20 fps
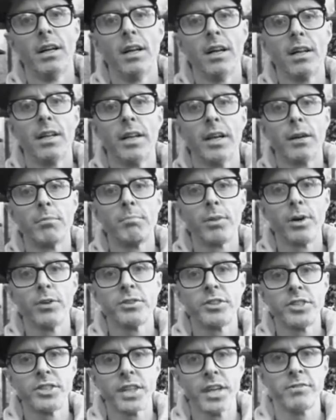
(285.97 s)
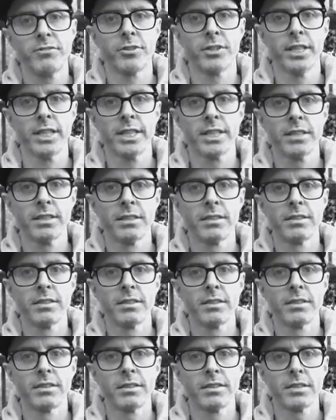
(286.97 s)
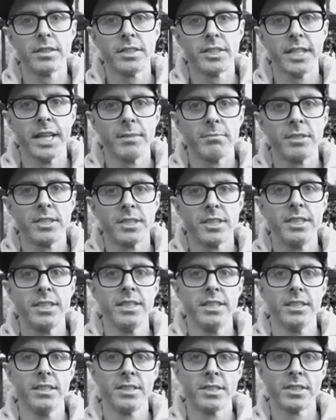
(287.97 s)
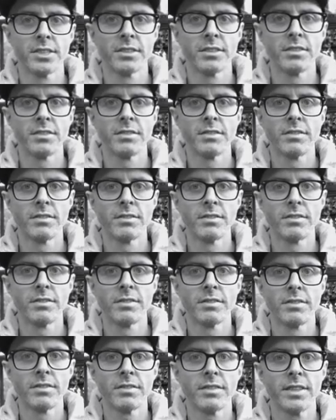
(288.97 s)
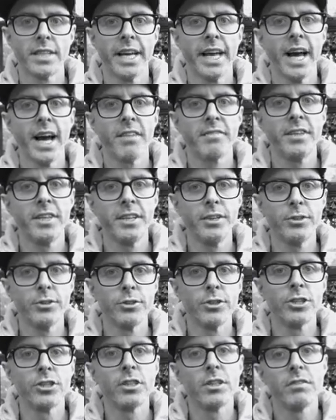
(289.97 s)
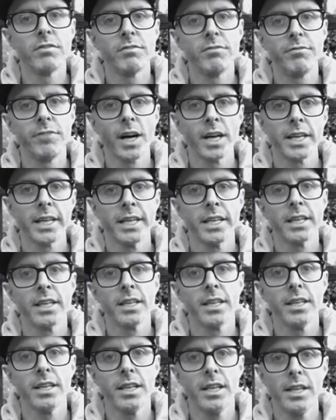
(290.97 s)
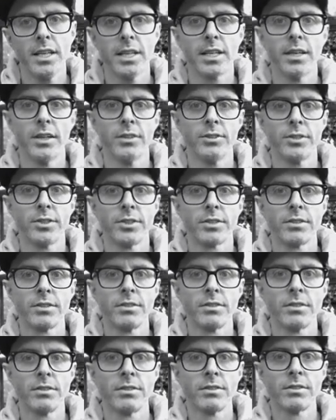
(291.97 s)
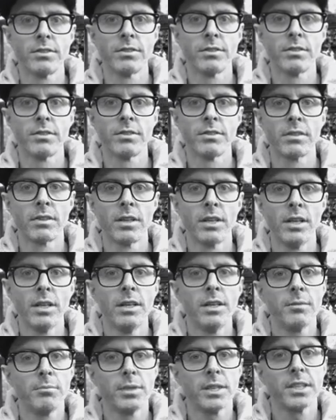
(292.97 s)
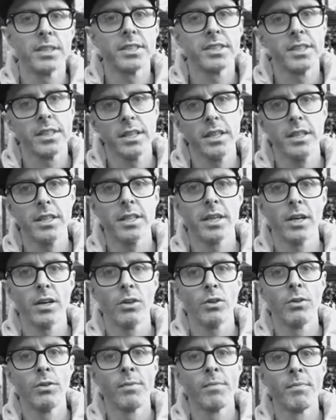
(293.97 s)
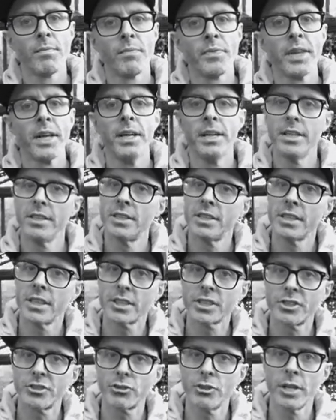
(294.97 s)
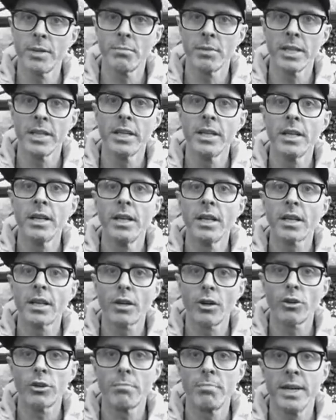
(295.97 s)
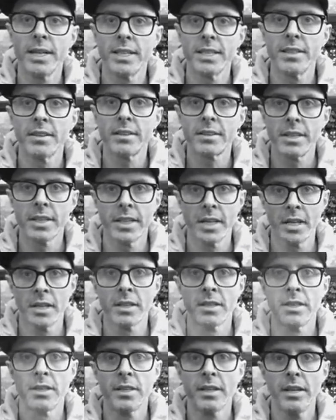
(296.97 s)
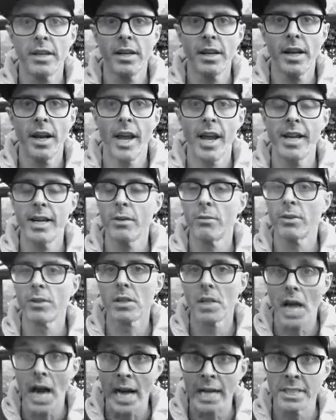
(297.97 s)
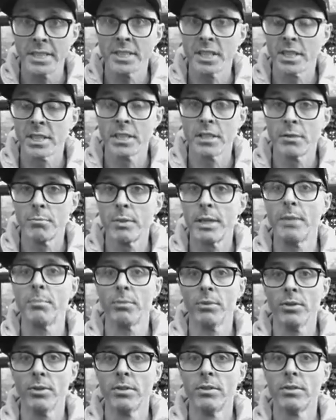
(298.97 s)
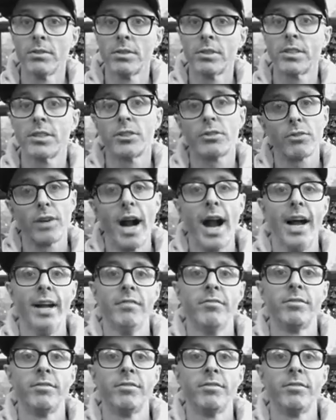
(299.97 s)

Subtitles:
they are both suffering the same disease. They have huge fucking egos. Because the ego is an extremely codependent thing, and it relies on other people to thrive.